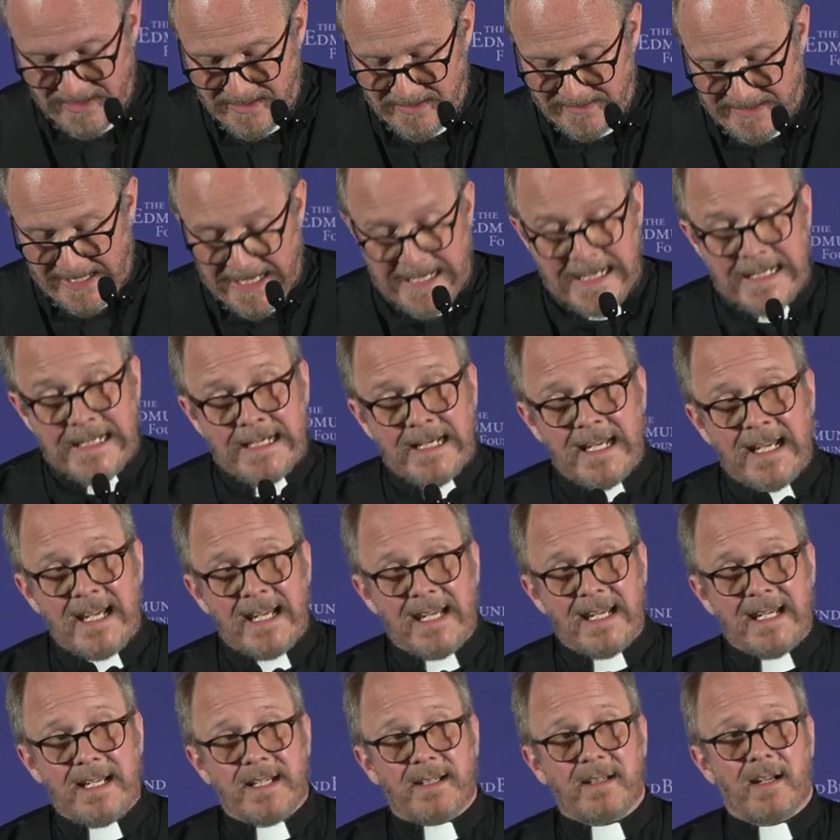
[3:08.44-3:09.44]
they
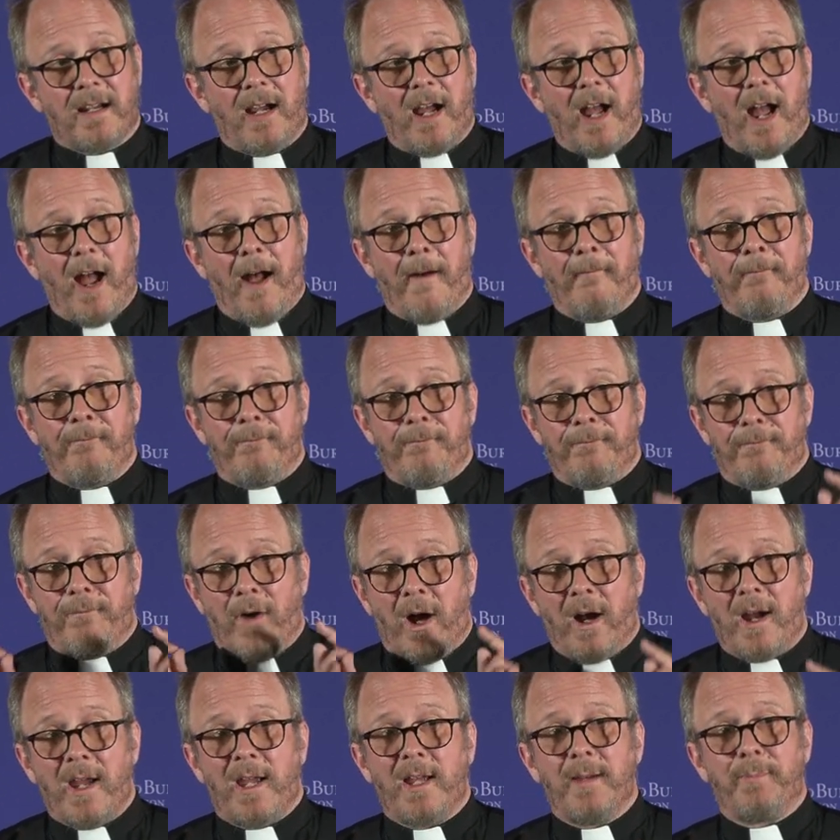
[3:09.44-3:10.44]
need a
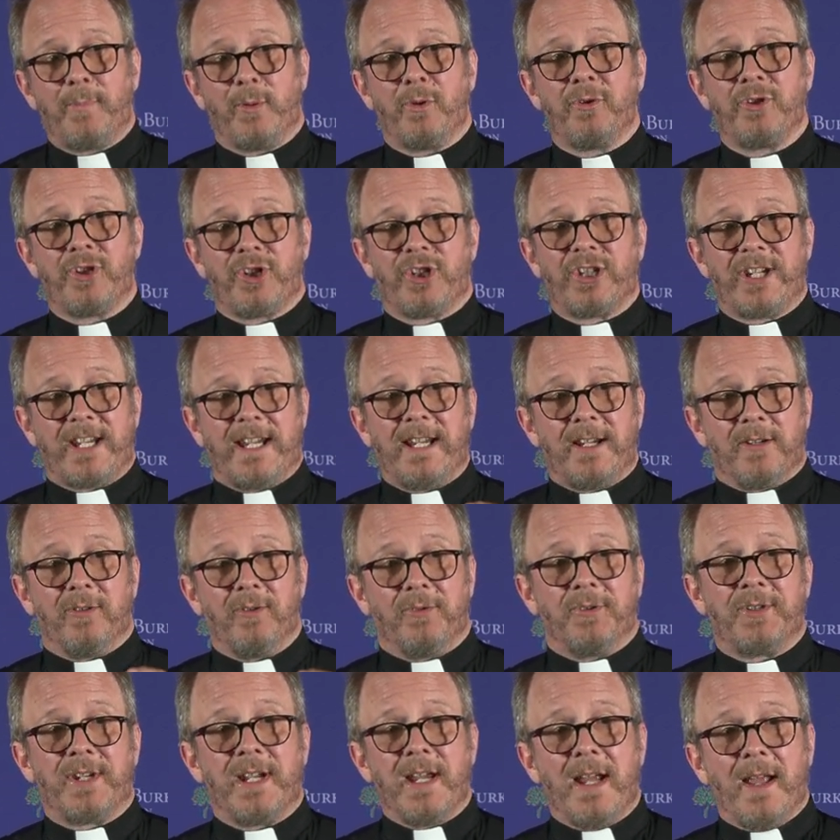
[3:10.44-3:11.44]
viable
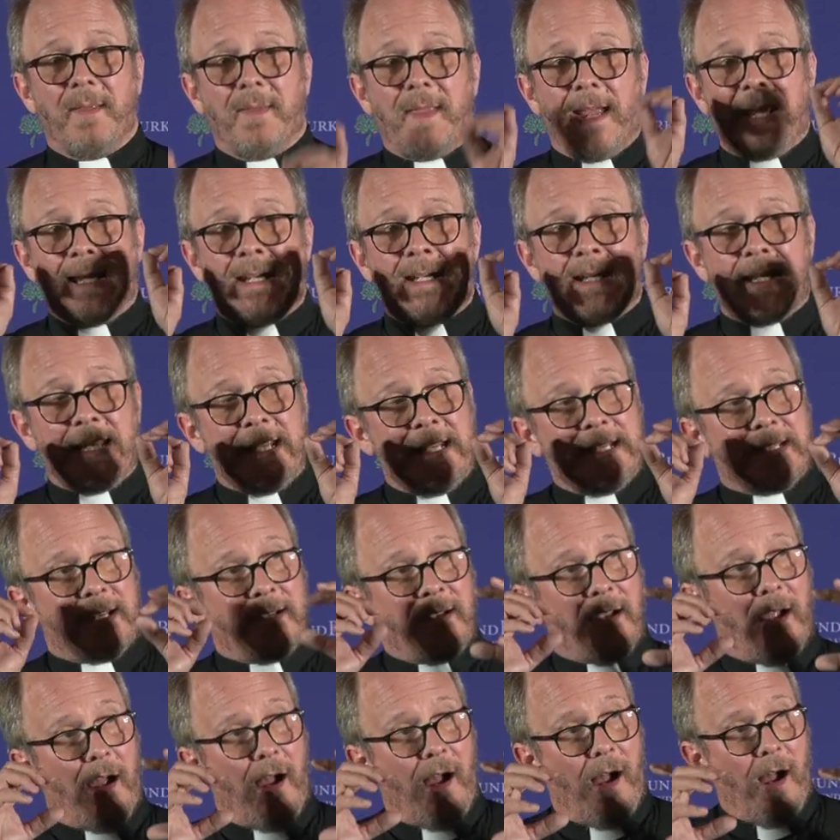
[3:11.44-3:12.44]
shield. They need
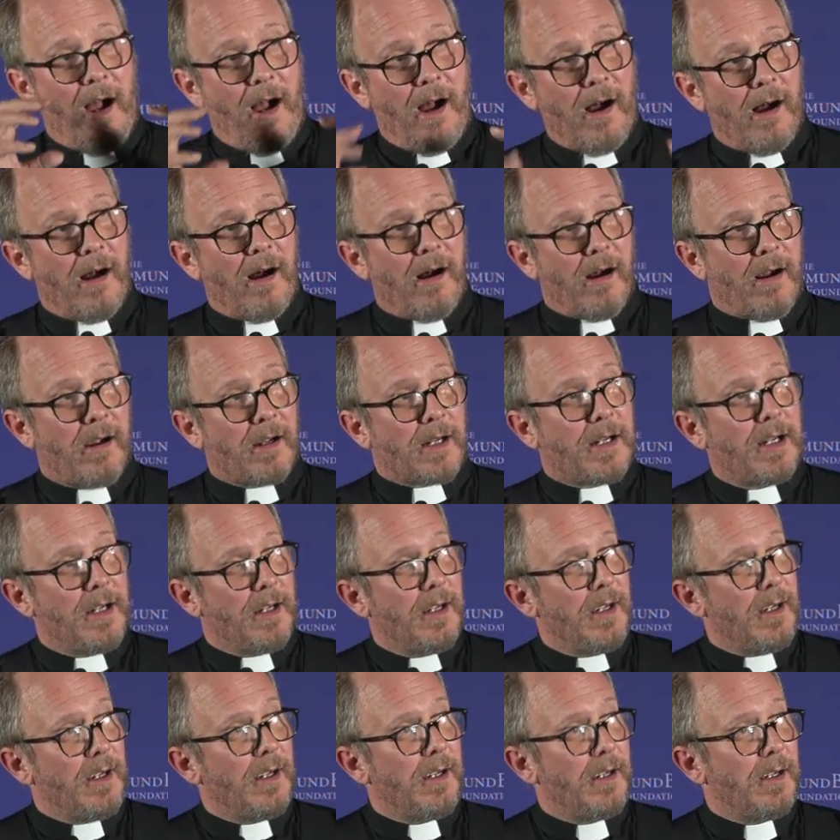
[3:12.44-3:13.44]
an ark
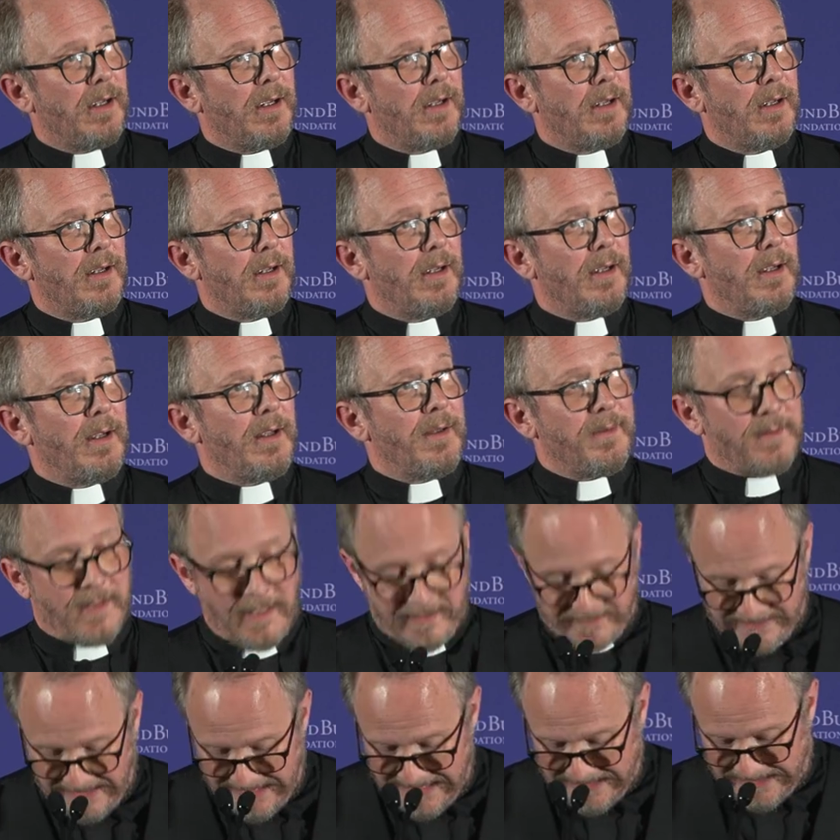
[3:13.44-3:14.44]

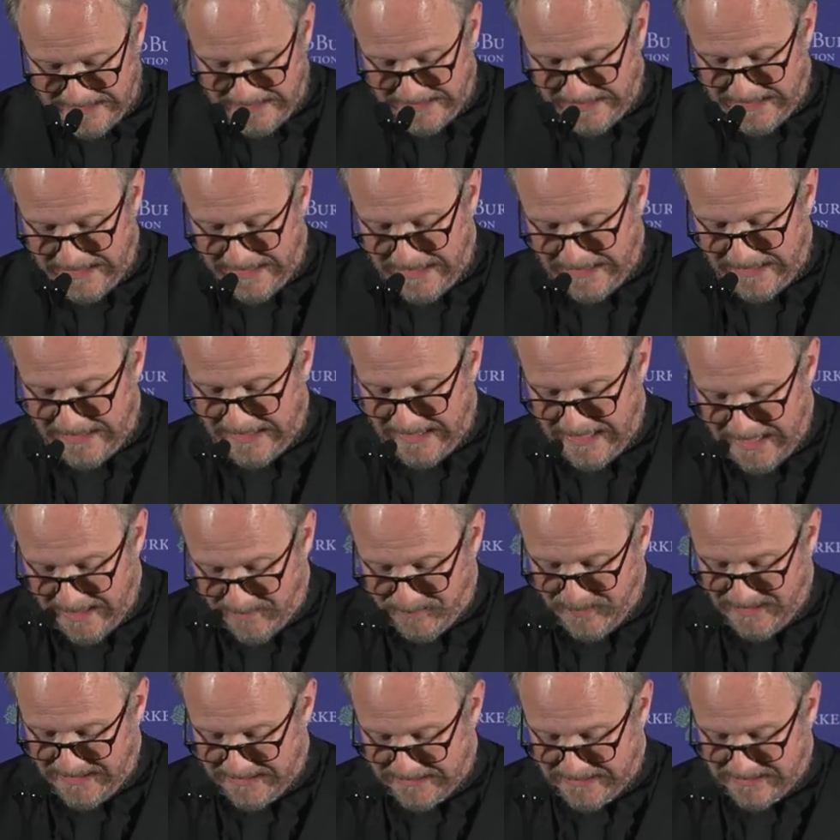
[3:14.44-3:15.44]
that they can
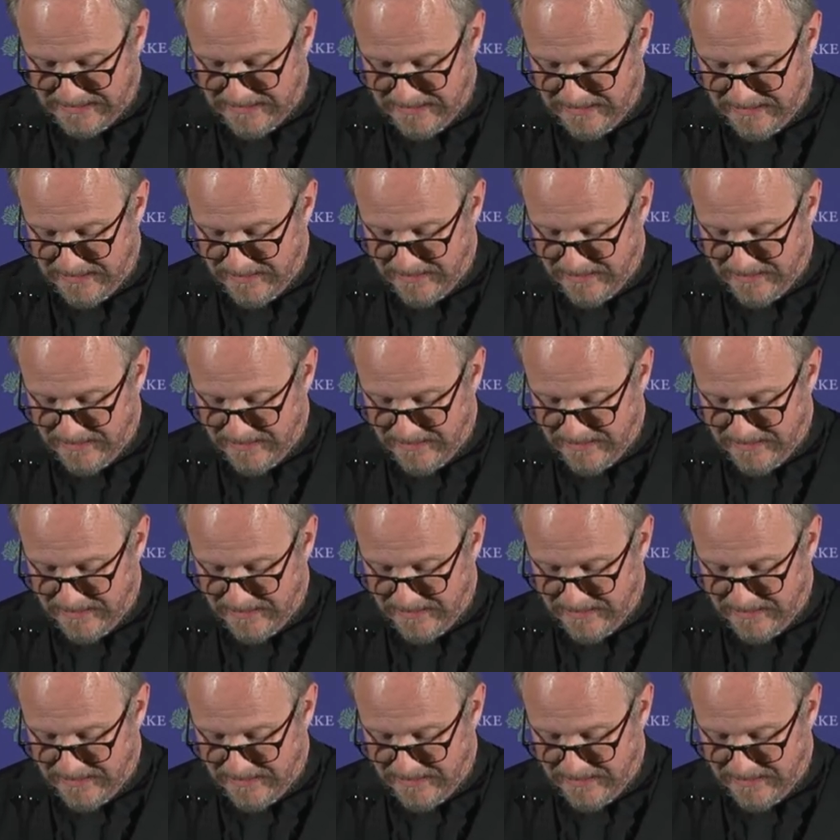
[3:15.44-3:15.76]
inhabit.